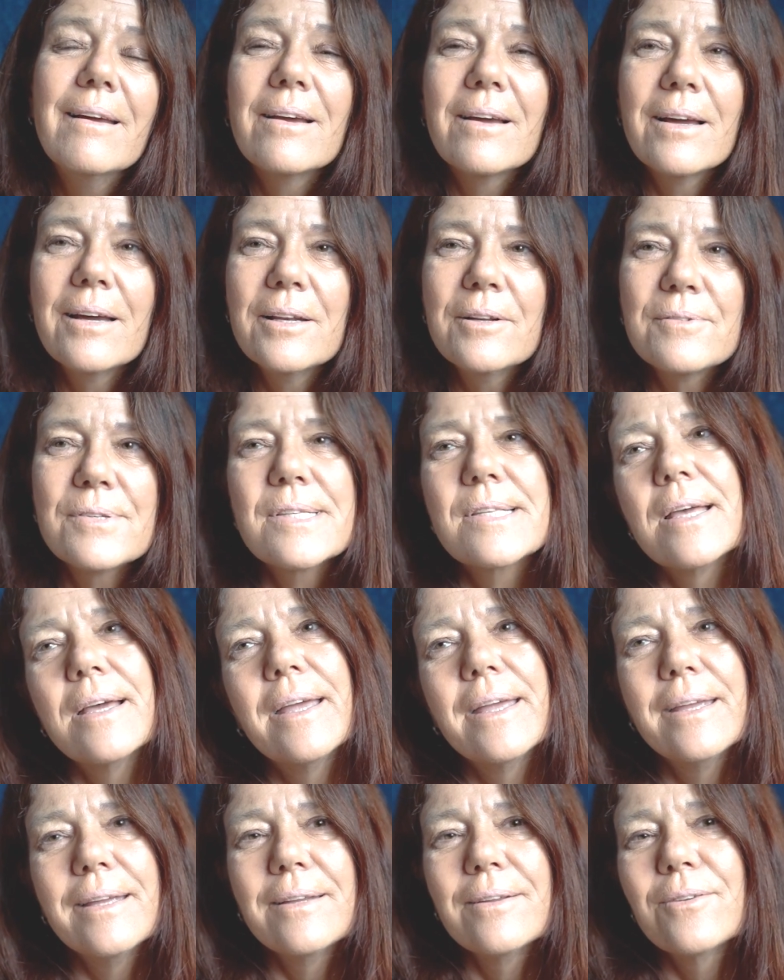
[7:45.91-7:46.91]
kind of
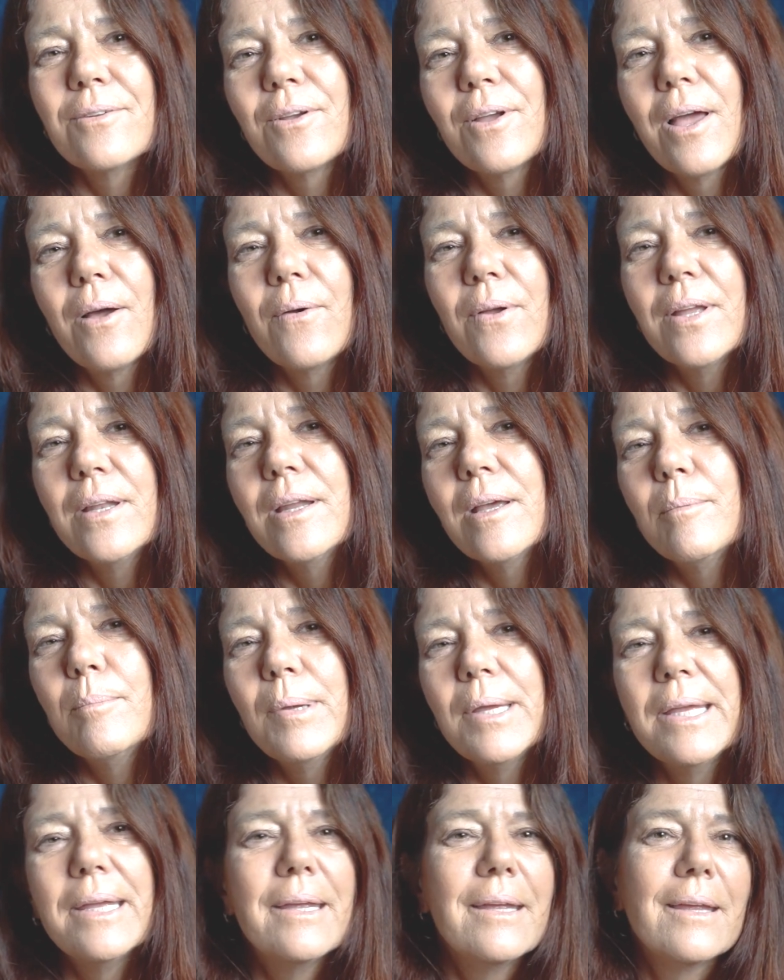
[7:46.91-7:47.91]
saying to our inner
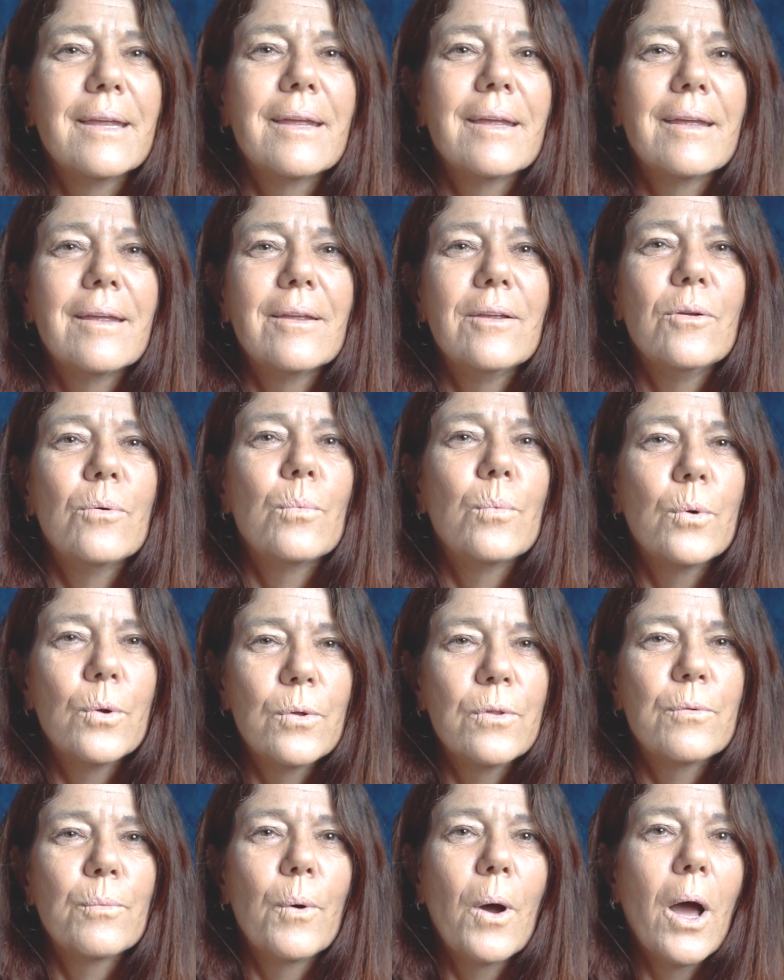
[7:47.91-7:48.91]
being, you're
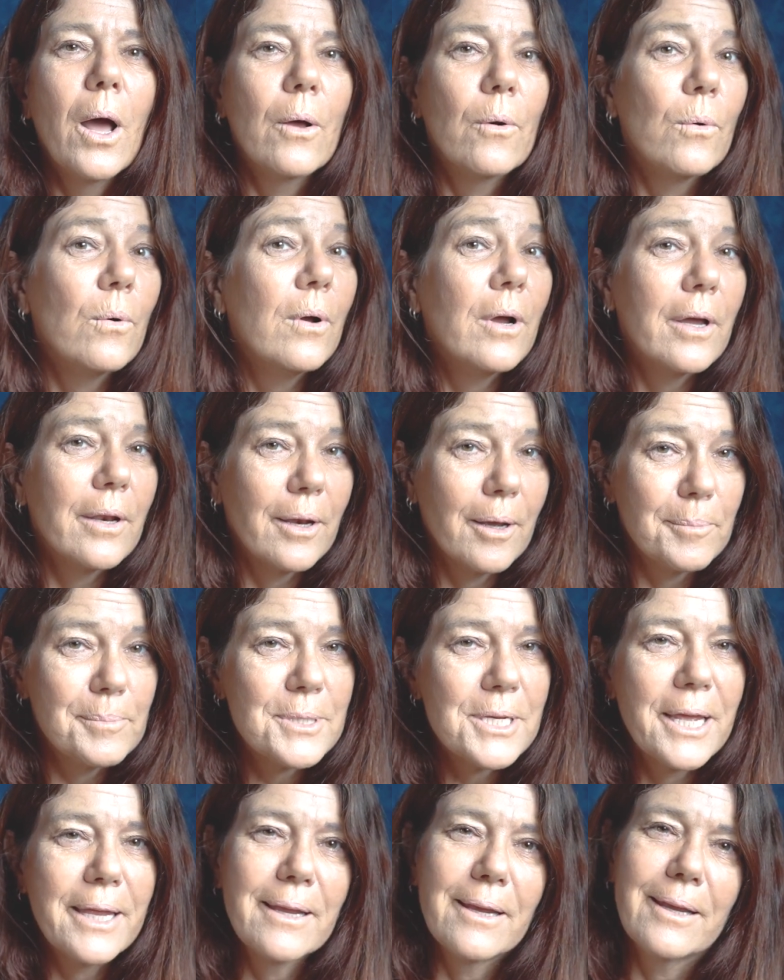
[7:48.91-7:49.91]
worthwhile and I'm
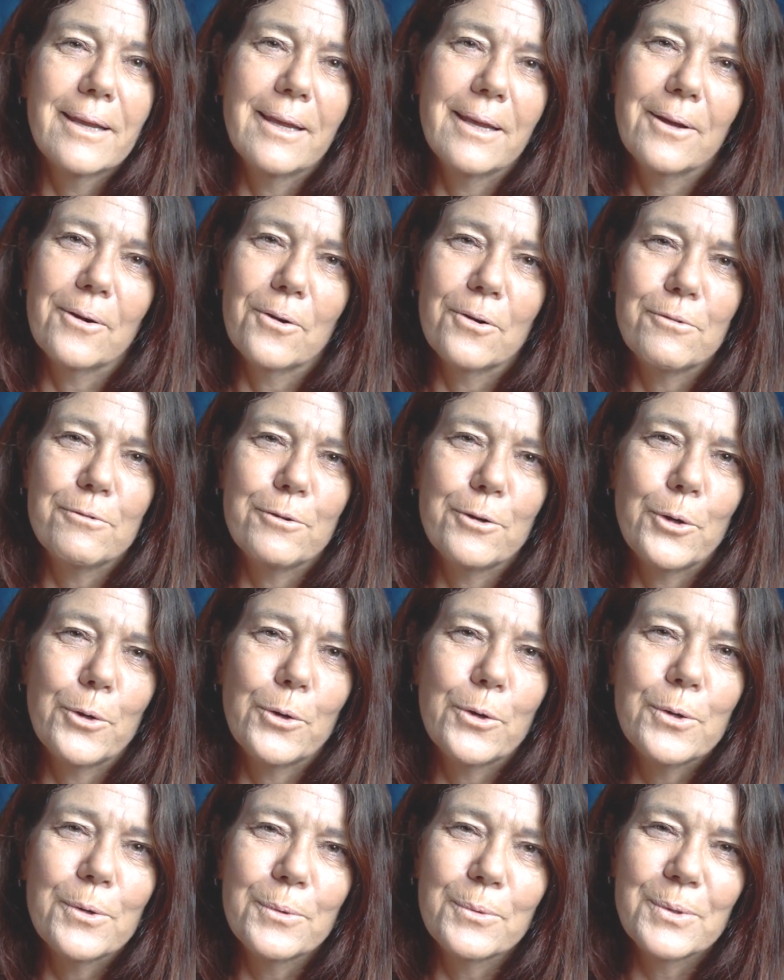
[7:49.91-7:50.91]
taking care of you,
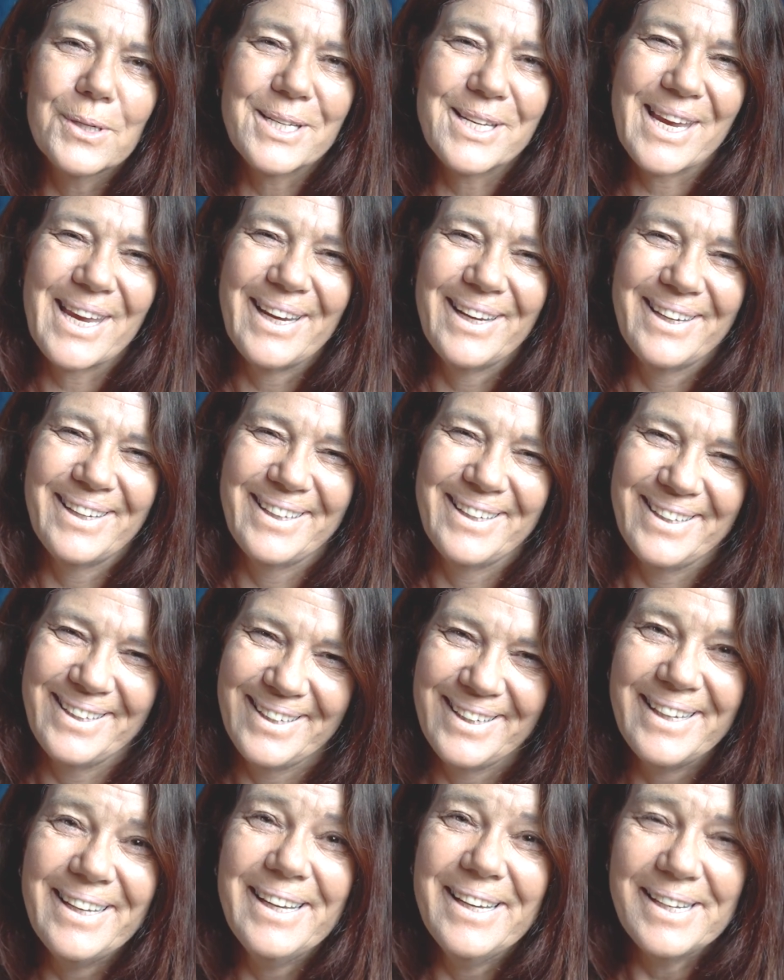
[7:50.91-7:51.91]
which
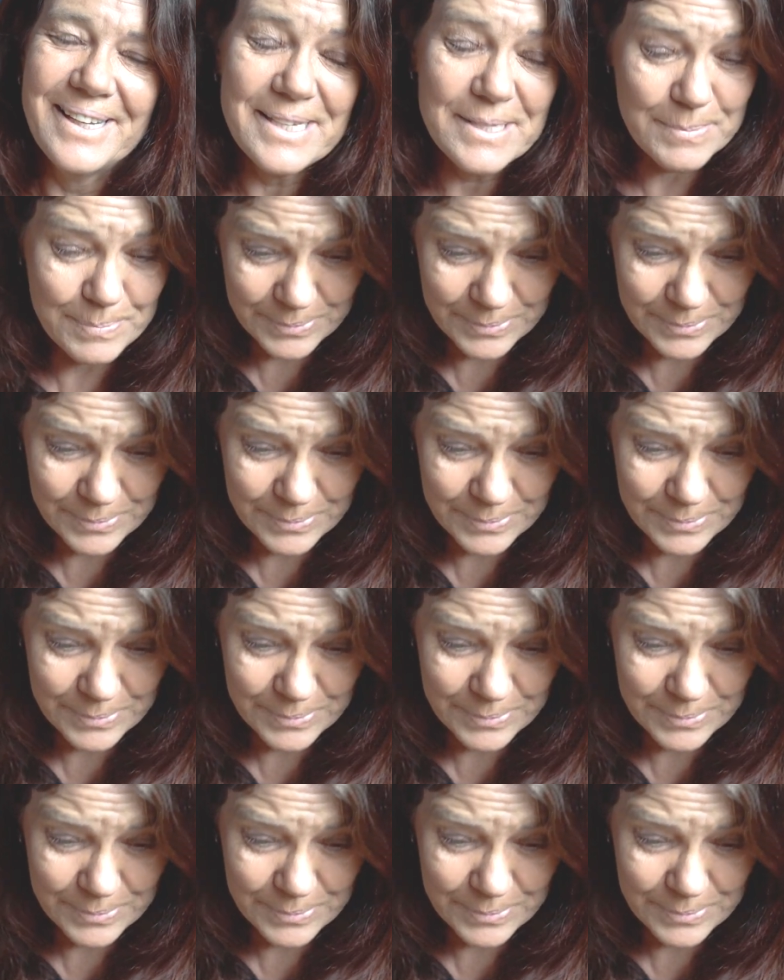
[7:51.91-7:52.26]
is